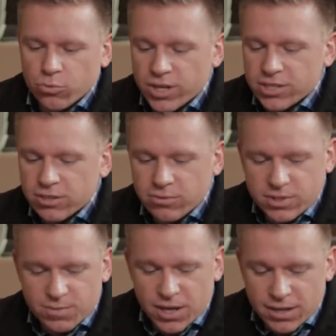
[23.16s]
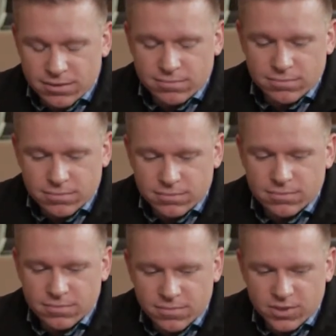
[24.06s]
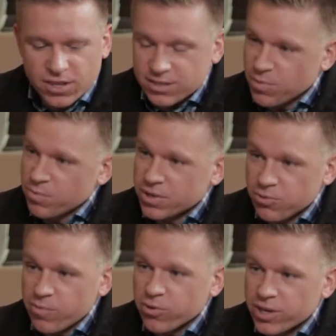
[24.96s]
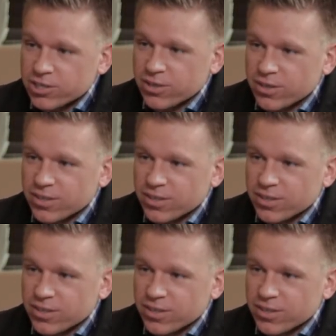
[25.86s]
Richelt was my. You guys remember? Do you remember Richelt?